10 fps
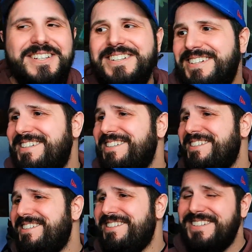I'm so
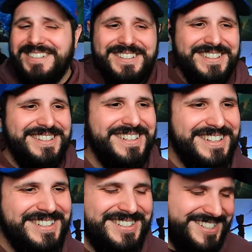glad you're safe.
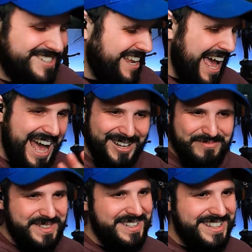Stop.
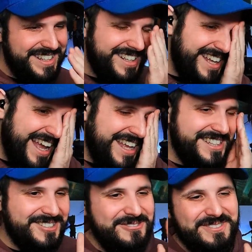We're not the bad I
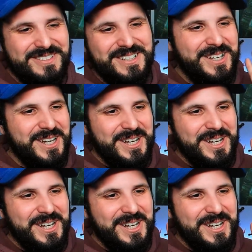guys, do... son.